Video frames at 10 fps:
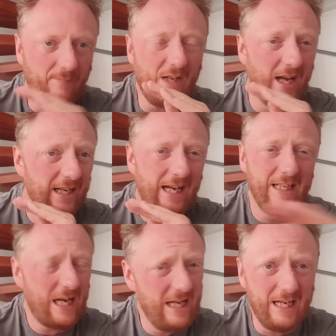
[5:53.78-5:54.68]
and, and,
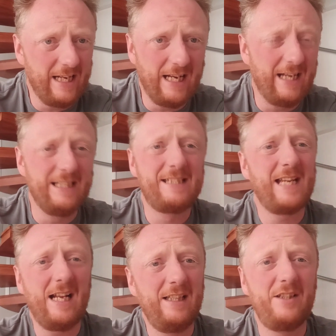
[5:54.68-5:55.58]
and, and
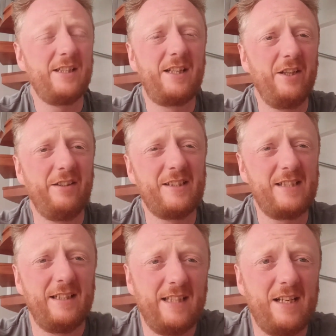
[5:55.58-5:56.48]
Italian, because I can
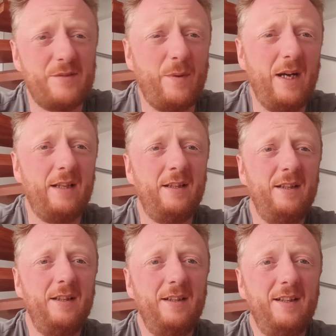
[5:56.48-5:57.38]
understand that as well.
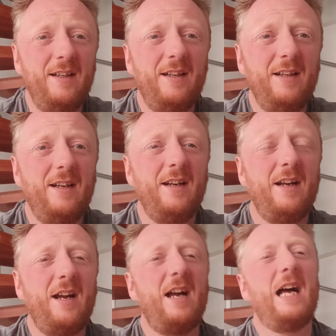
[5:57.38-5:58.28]

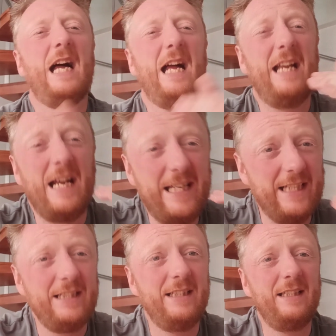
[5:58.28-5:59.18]
And I
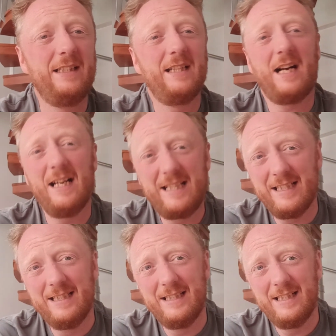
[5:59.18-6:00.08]
can, I
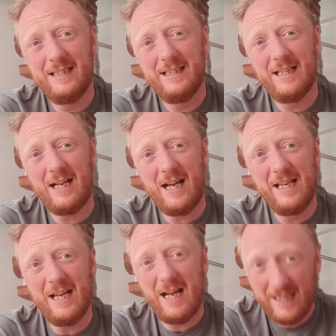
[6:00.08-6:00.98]
can, I,
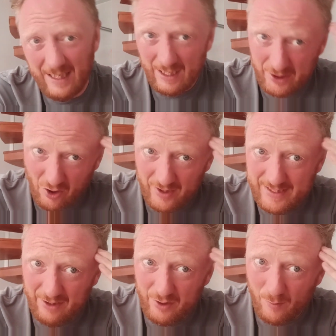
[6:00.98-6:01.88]
I, I can't
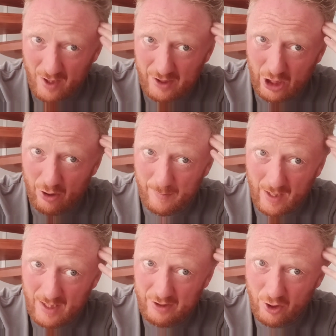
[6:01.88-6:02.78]
tell you what I know, but
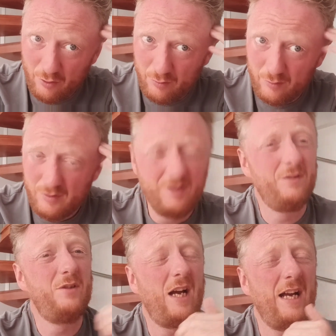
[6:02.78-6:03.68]
I know I